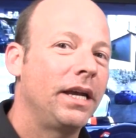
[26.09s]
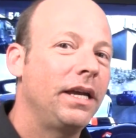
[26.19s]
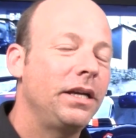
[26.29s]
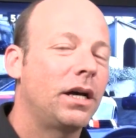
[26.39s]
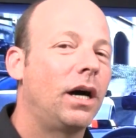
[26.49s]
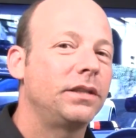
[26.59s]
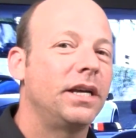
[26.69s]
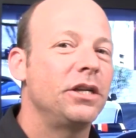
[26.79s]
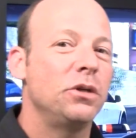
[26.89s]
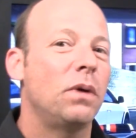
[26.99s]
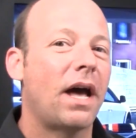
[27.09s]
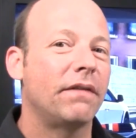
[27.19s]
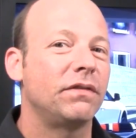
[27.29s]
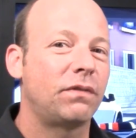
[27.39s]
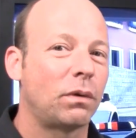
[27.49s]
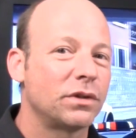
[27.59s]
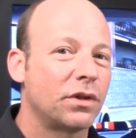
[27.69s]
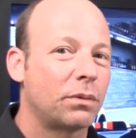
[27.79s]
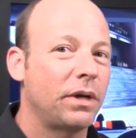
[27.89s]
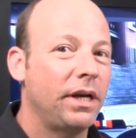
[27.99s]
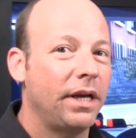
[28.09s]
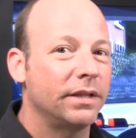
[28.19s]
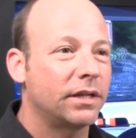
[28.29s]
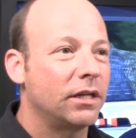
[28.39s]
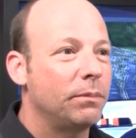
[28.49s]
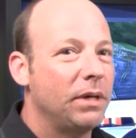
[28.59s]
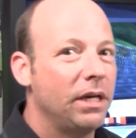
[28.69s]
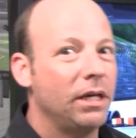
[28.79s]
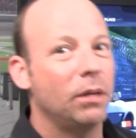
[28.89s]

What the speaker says: any content you have in Forza 3 is going to be